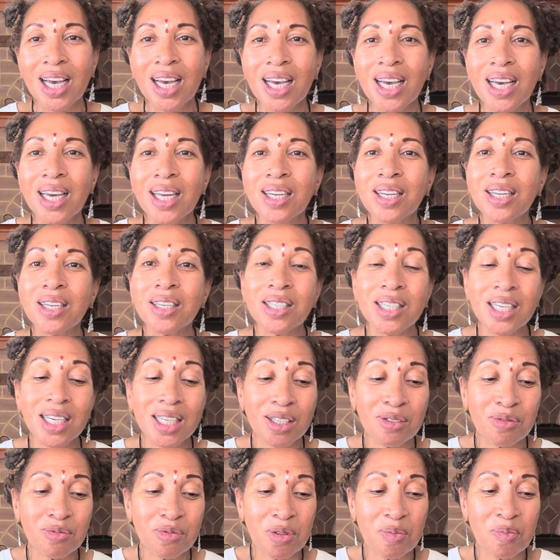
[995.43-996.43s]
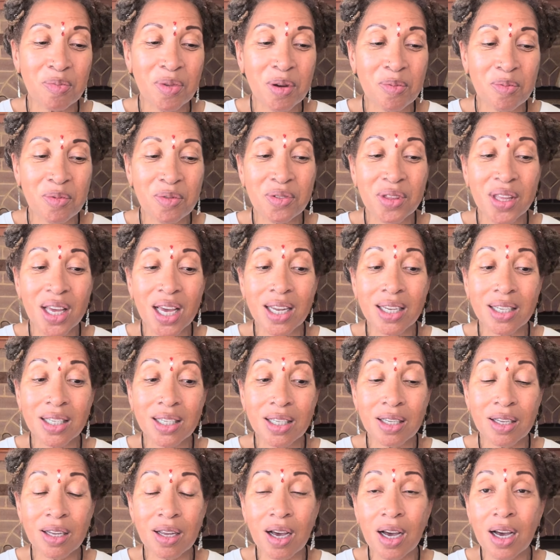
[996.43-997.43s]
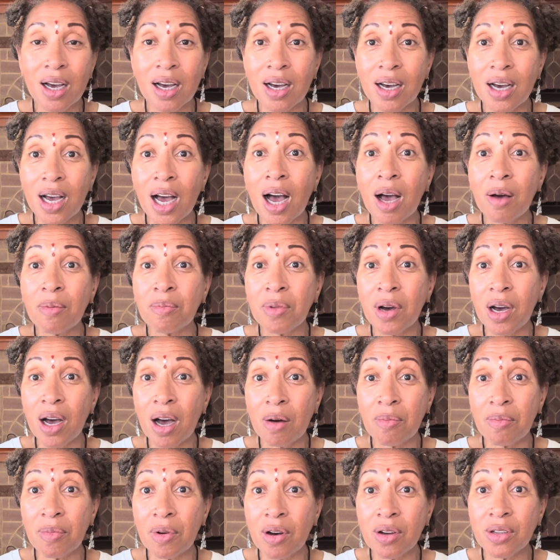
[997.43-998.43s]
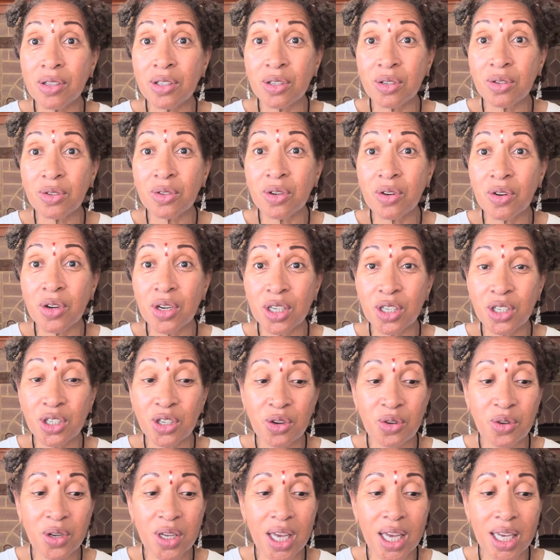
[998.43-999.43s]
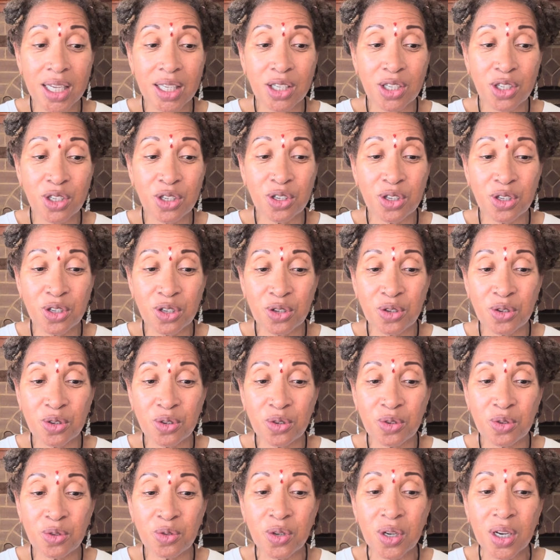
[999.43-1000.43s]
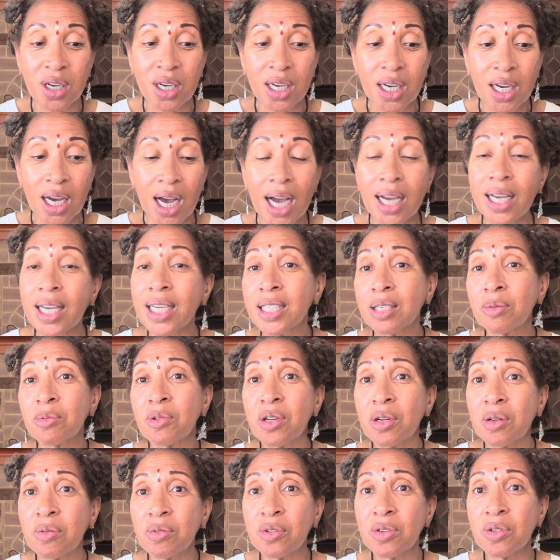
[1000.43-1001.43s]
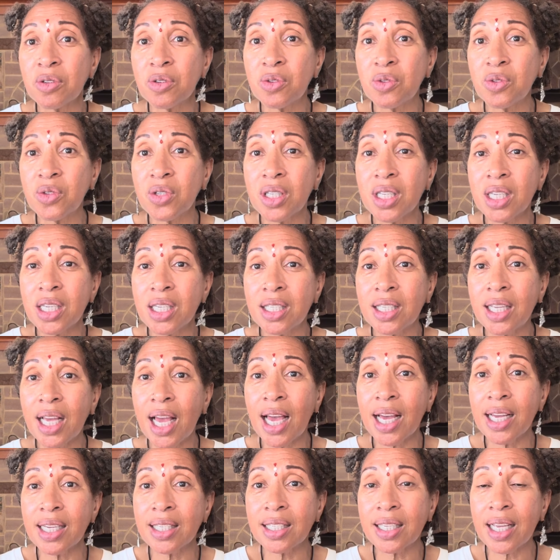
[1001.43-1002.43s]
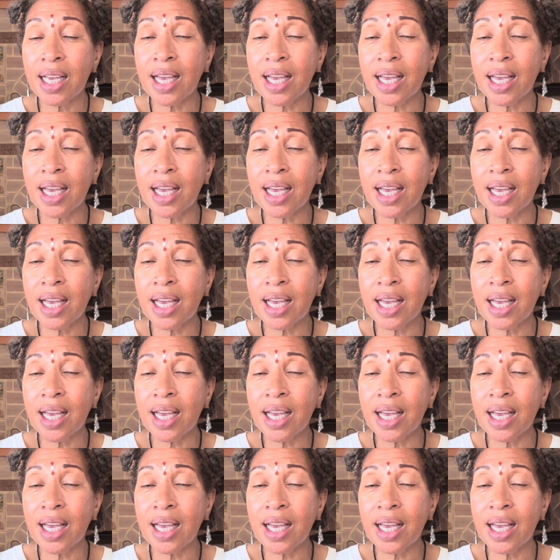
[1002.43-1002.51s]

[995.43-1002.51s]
And just remember that I'm also going to showcase to you, I guess I'm going to use this as